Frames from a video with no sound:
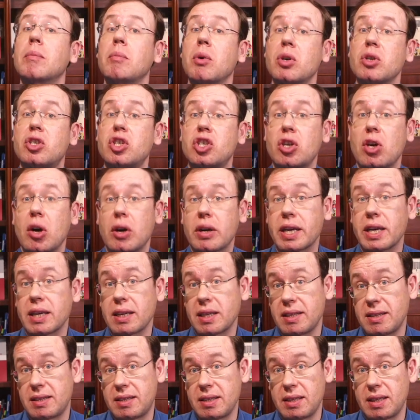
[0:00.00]
most shocking
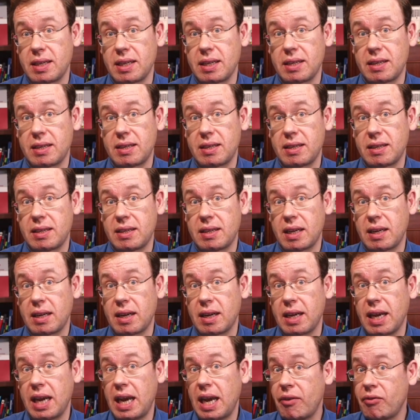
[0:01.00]
incident that
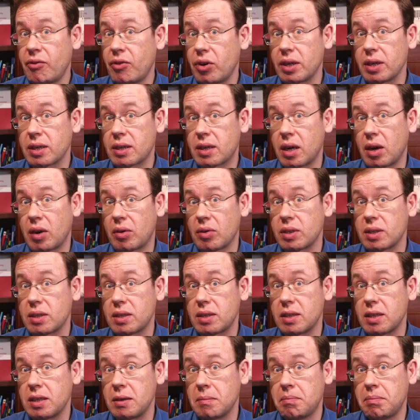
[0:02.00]
I ever
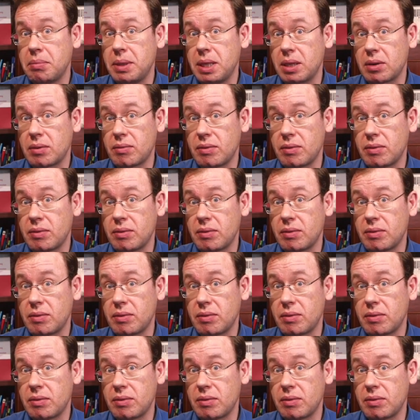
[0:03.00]
encountered in peer